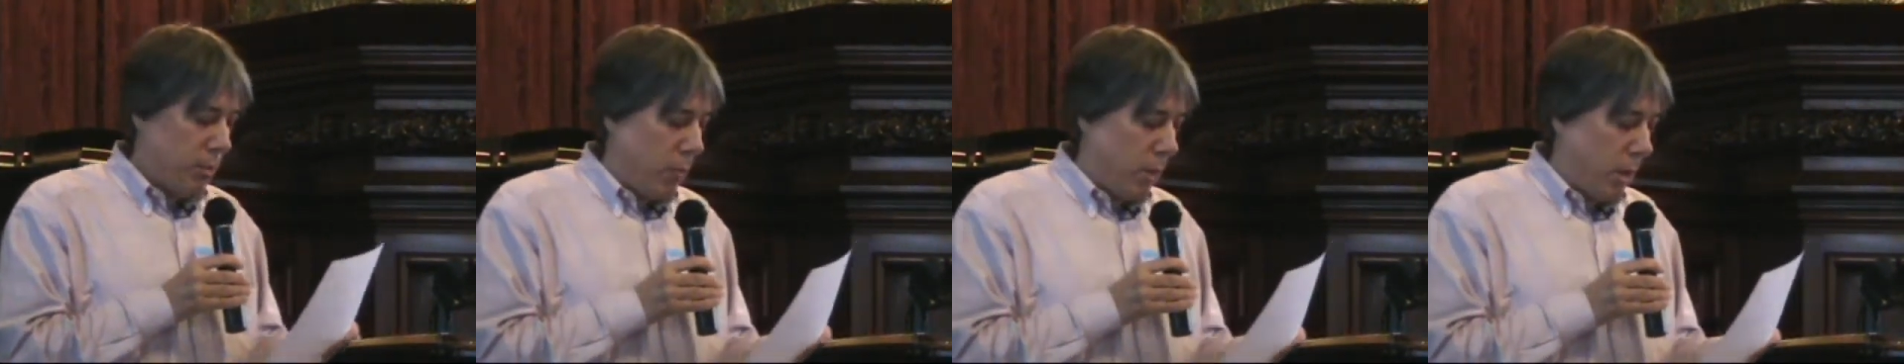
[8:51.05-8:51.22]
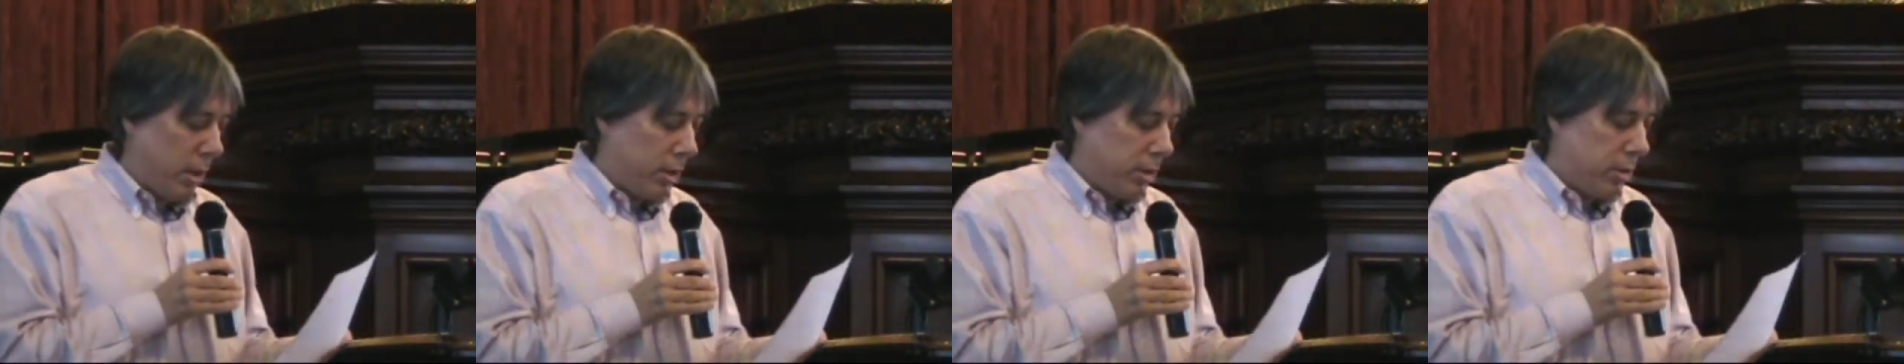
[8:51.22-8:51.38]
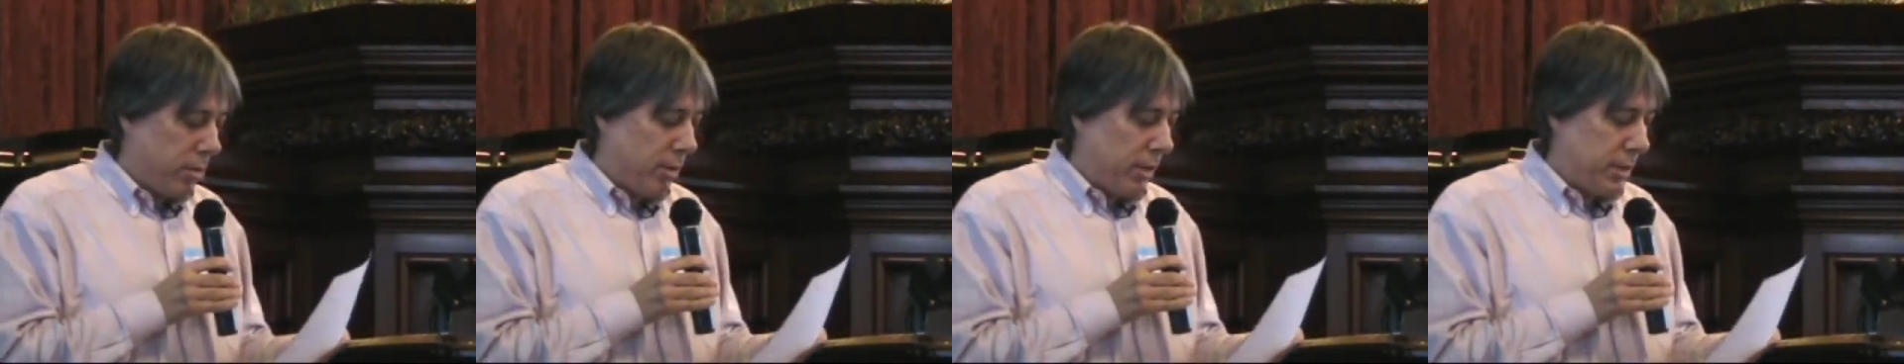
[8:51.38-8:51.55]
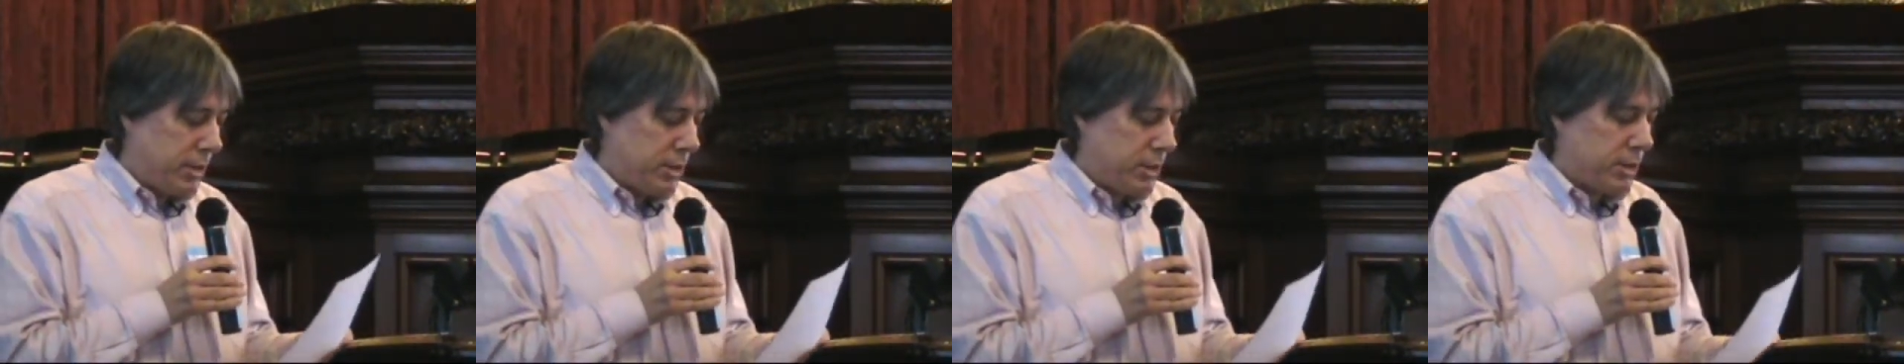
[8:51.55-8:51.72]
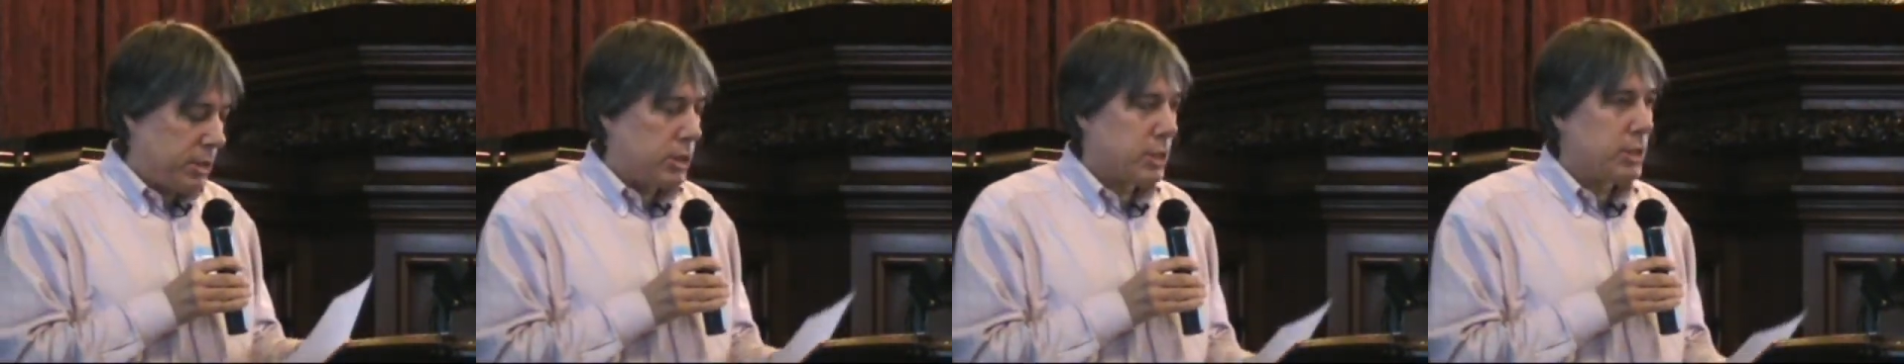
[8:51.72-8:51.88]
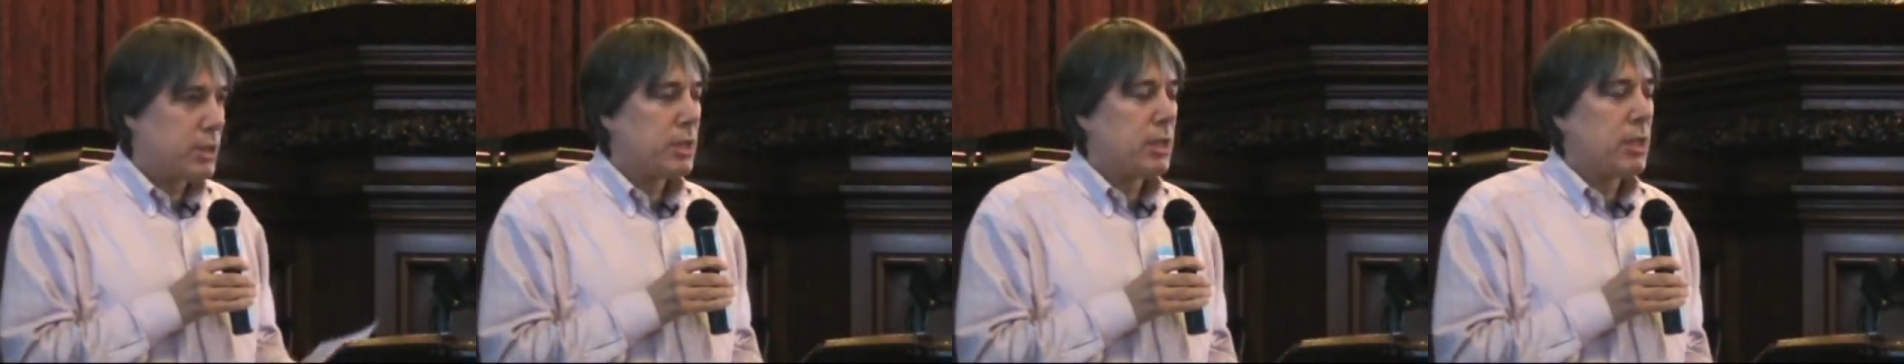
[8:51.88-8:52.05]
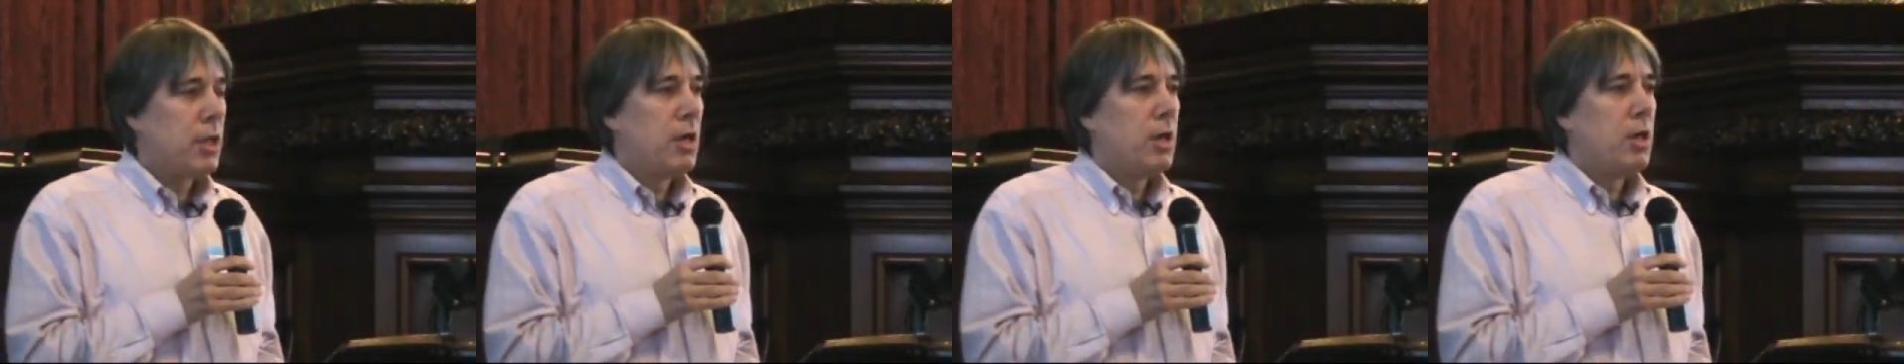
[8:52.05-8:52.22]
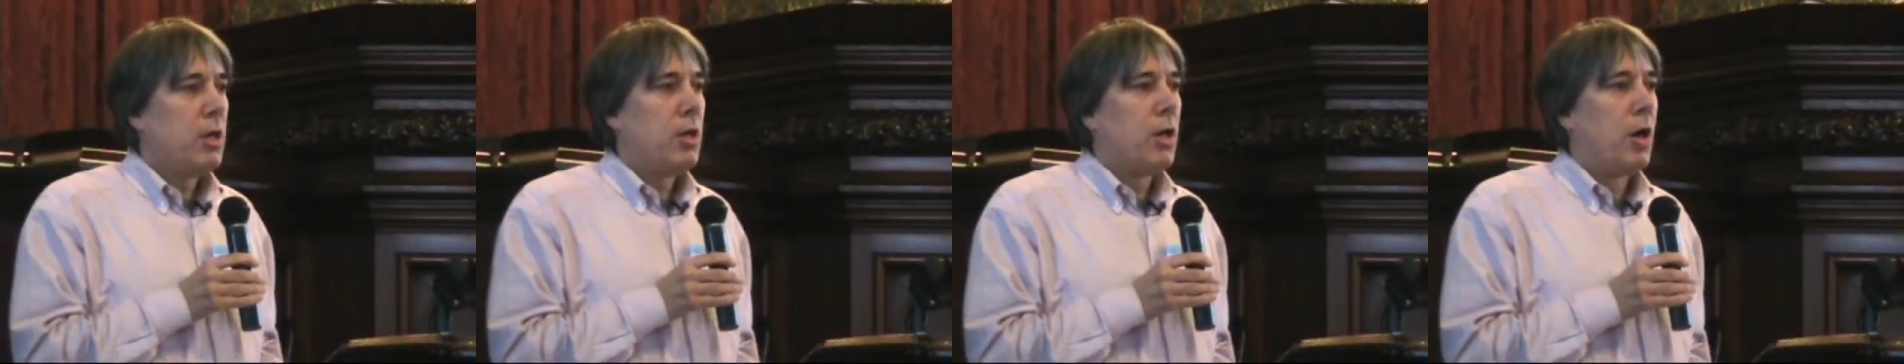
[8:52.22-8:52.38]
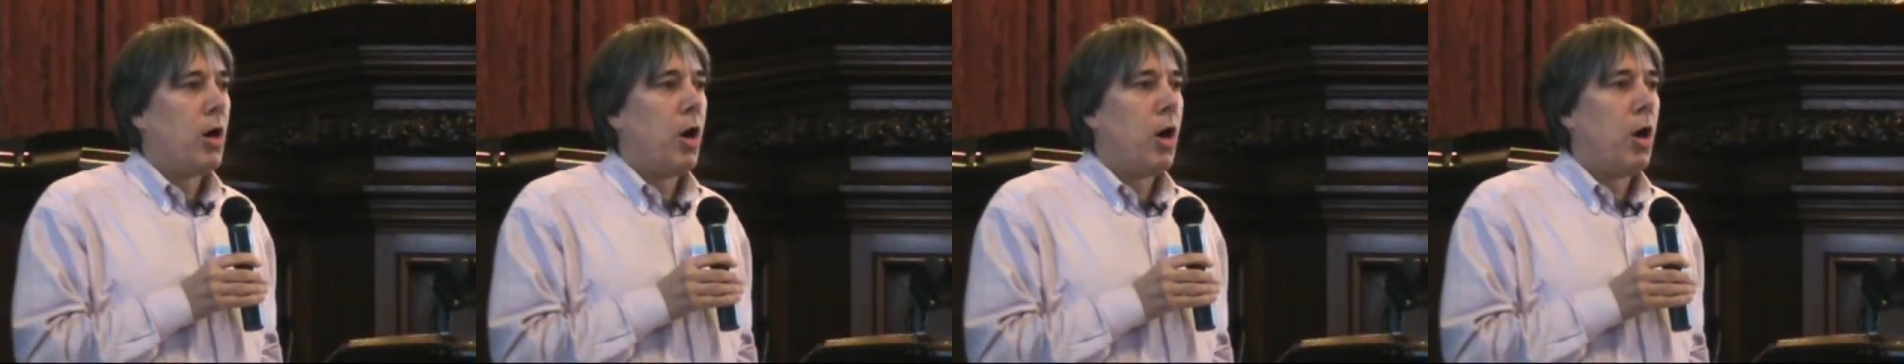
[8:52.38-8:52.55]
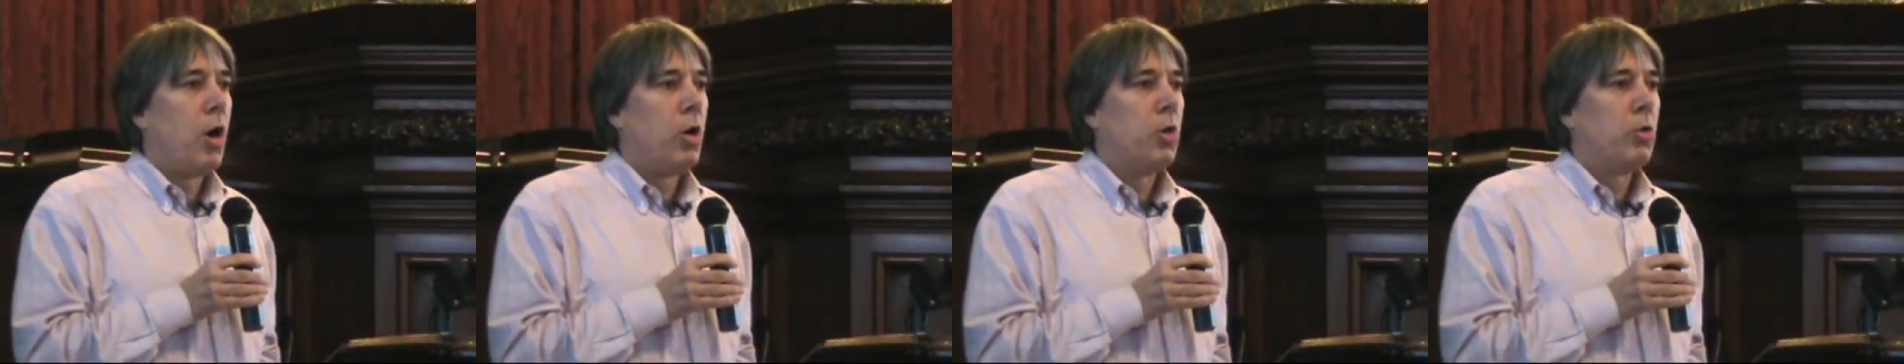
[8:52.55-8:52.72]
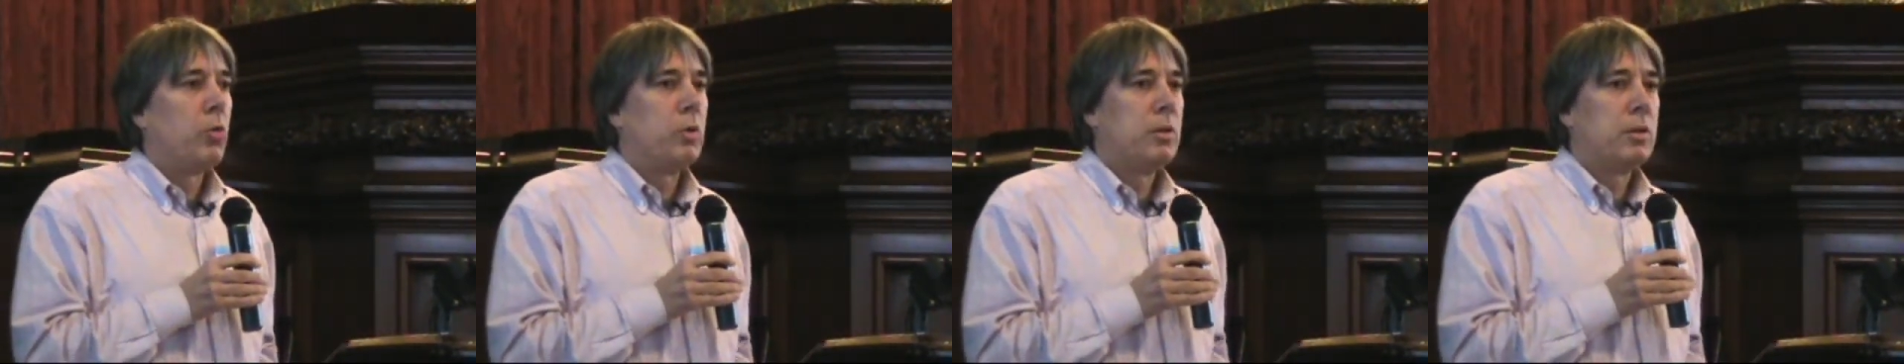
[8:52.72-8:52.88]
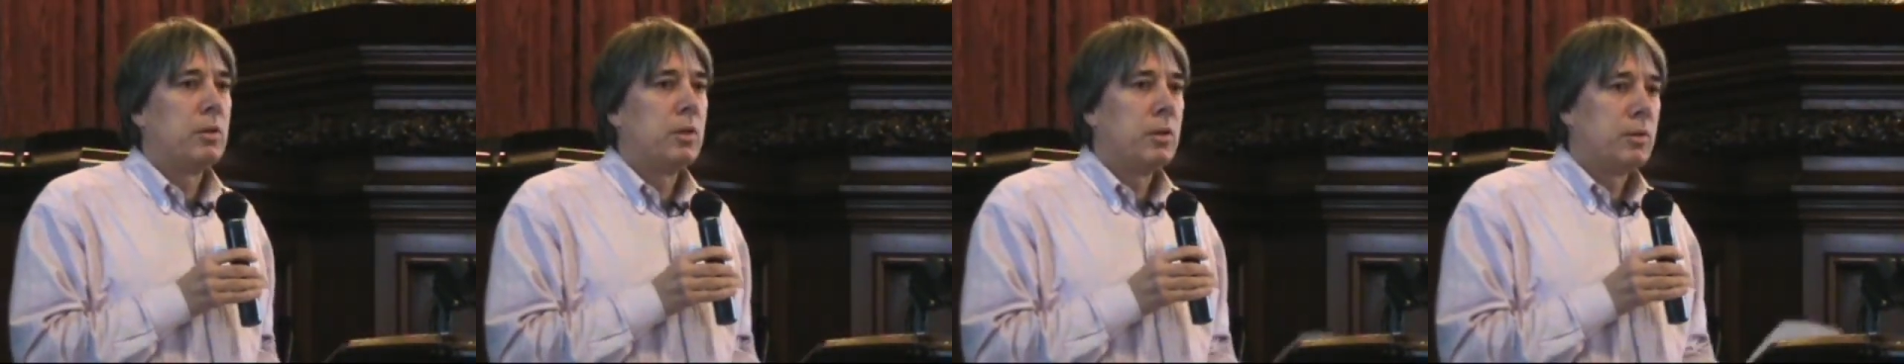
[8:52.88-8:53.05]
the water crisis all
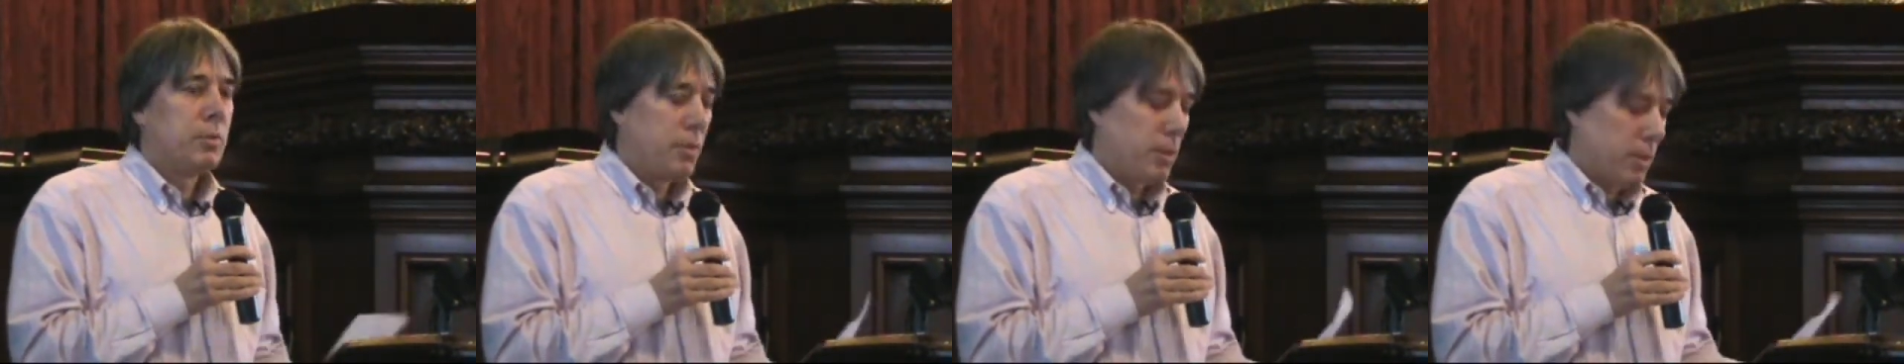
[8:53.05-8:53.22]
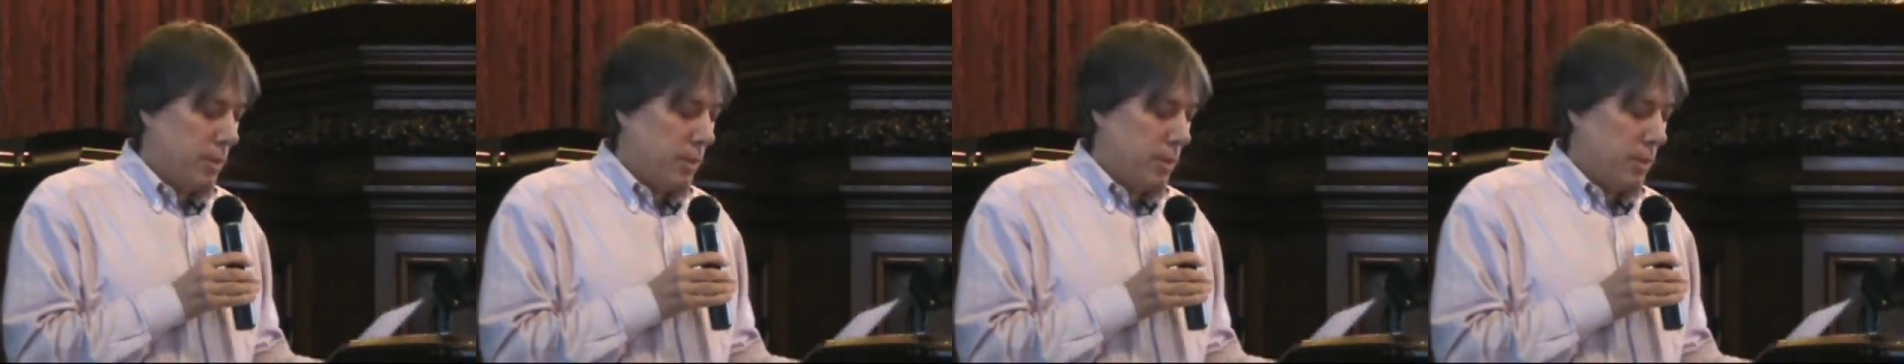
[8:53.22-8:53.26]
will